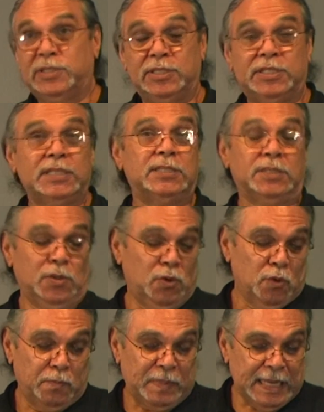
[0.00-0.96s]
which are just
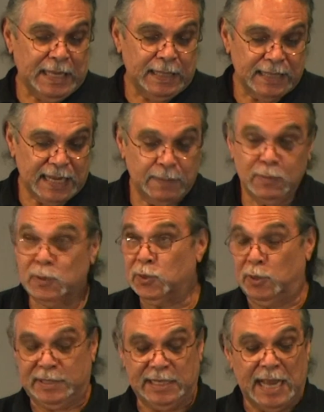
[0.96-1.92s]
European labels,
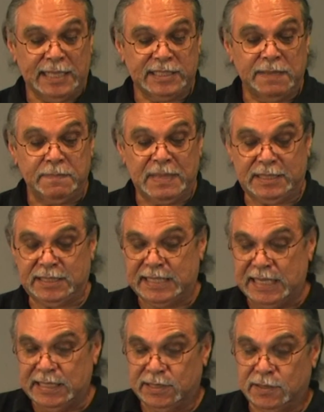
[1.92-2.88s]
or raza,
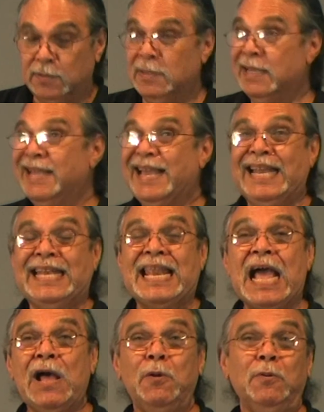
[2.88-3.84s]
mestizo, and
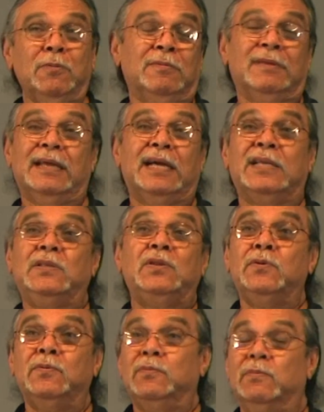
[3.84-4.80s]
now a
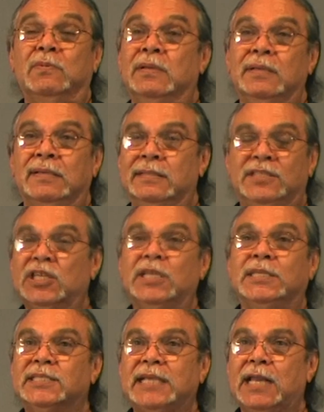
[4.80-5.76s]
new
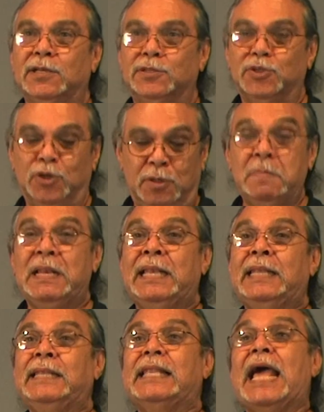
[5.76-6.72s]
genocidal term,
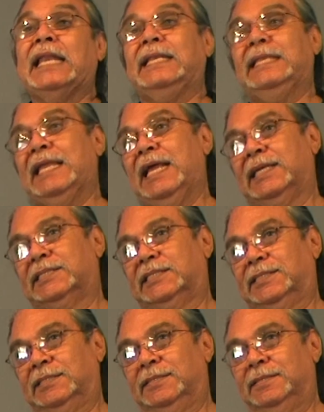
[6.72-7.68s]

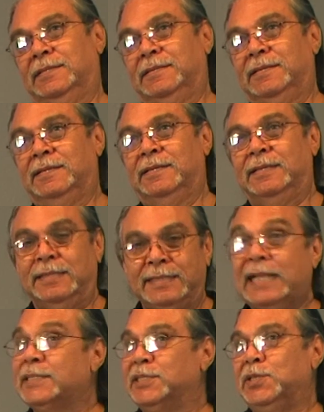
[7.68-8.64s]
Latinx.
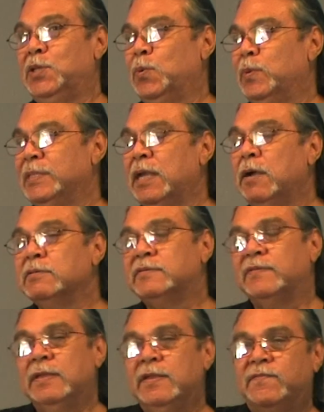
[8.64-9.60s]
That's a new one. They always
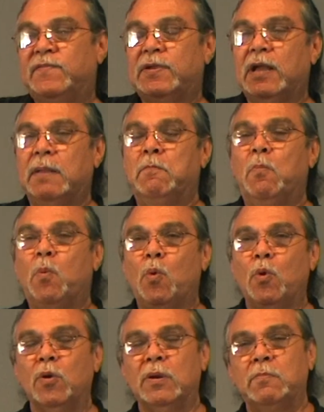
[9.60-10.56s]
figure out
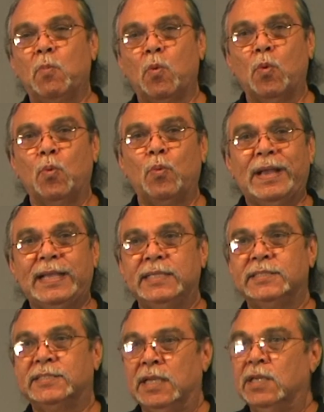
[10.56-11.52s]
more and more
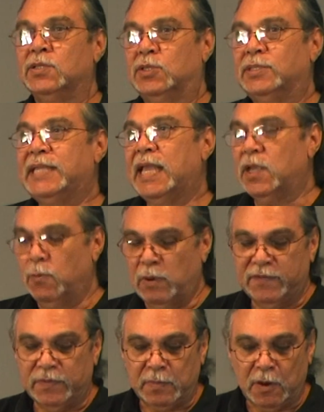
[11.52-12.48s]
ways to take
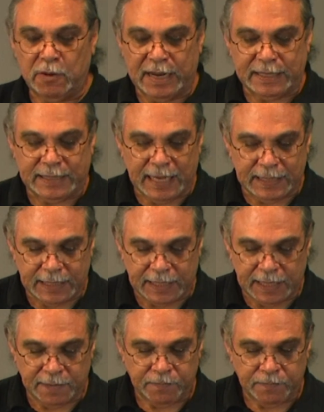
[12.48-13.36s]
away from our identity.